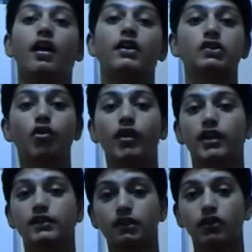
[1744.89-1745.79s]
a toy
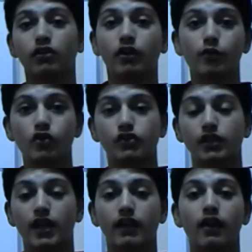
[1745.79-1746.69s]
in circular motion,
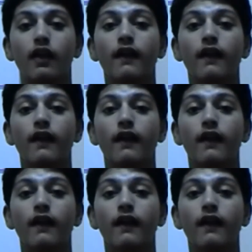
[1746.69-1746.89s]
and